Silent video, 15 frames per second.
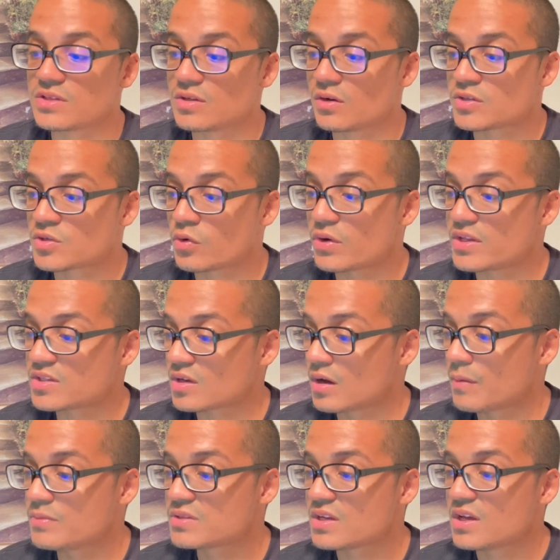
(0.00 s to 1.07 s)
You know, Tony
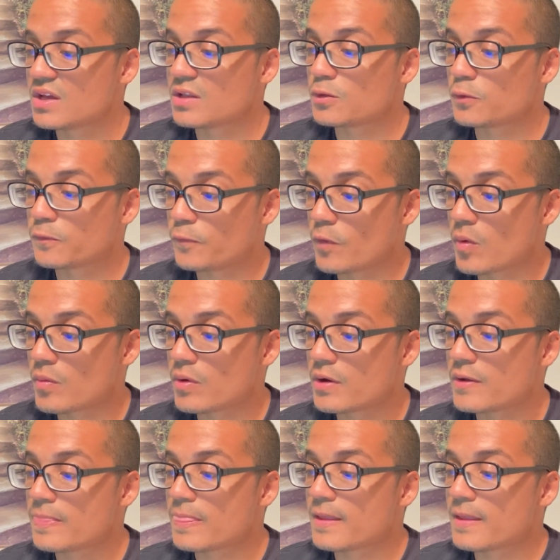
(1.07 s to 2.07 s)
Tubbs, the former,